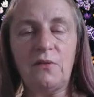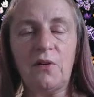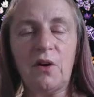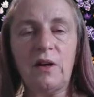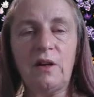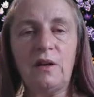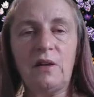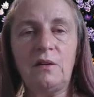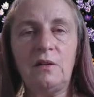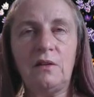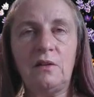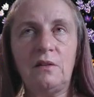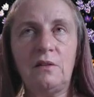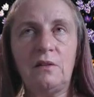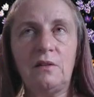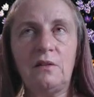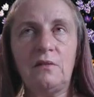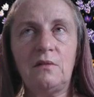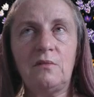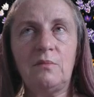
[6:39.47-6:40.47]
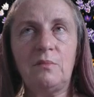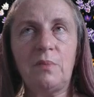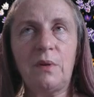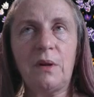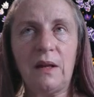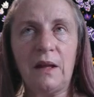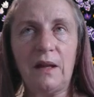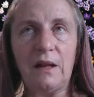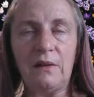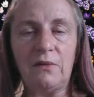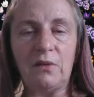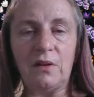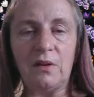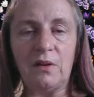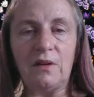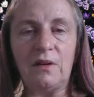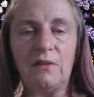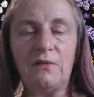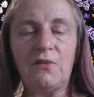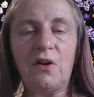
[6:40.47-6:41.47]
if I can believe
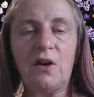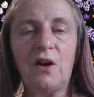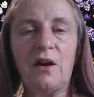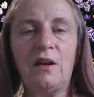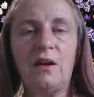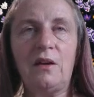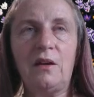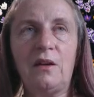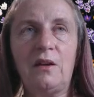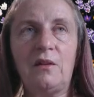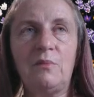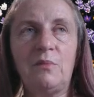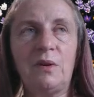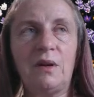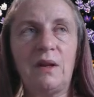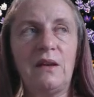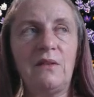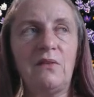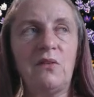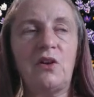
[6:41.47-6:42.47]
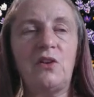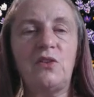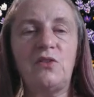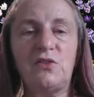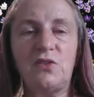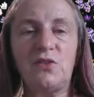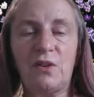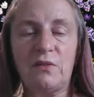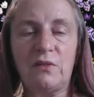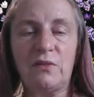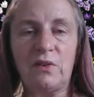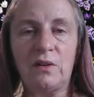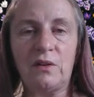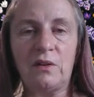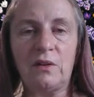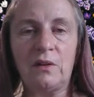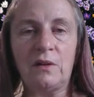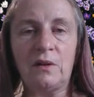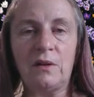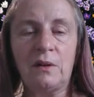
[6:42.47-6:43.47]
it, if I can believe I deserve
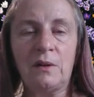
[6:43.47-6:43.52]
it,